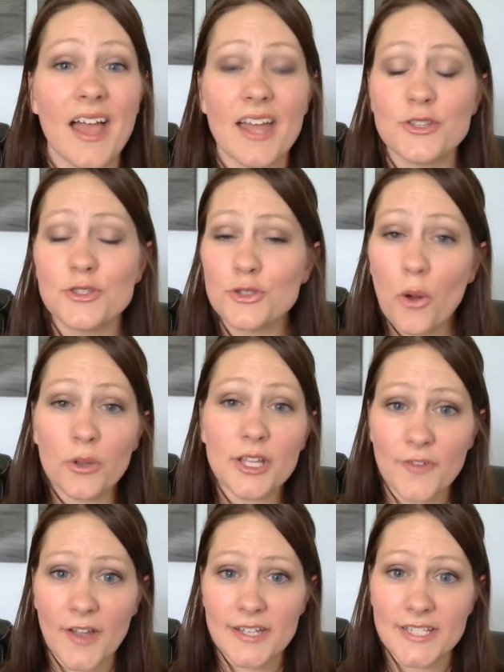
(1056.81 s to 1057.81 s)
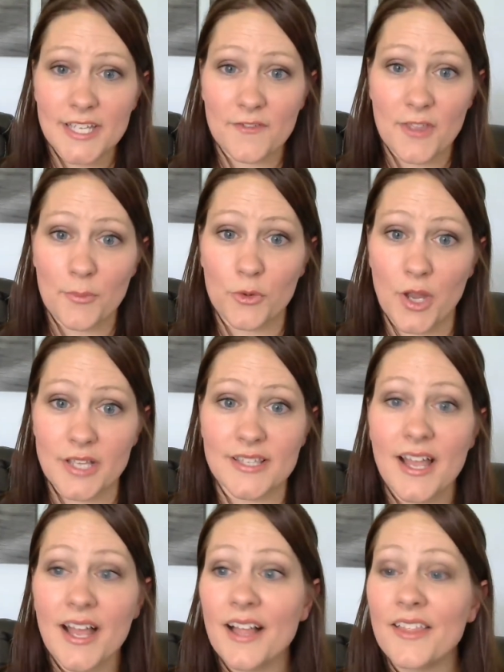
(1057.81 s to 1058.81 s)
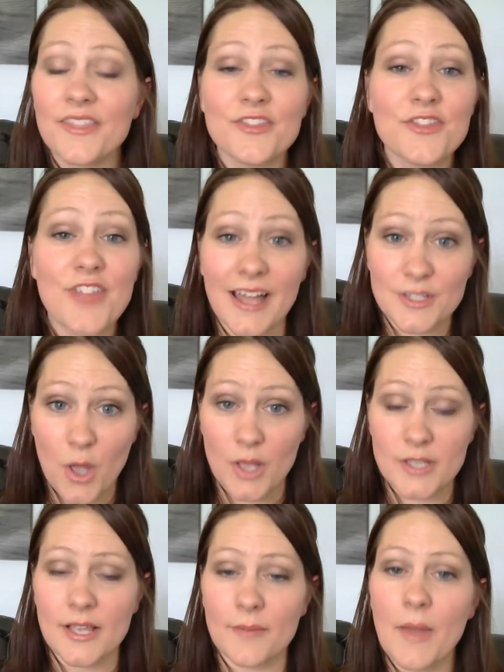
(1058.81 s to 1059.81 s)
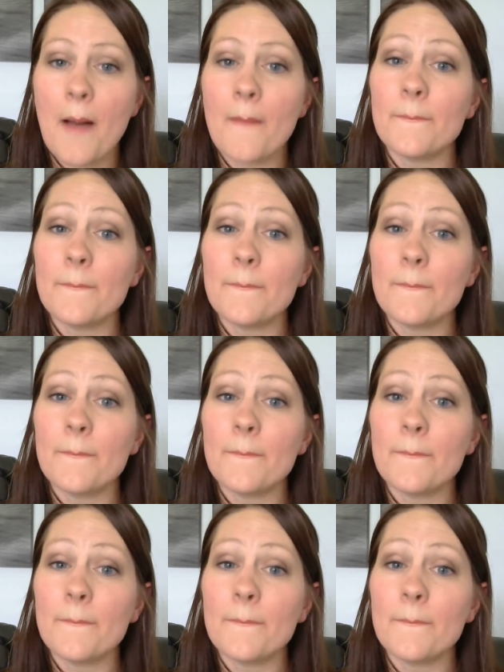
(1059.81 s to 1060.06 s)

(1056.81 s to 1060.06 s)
It's totally fine to give them grace. That's awesome.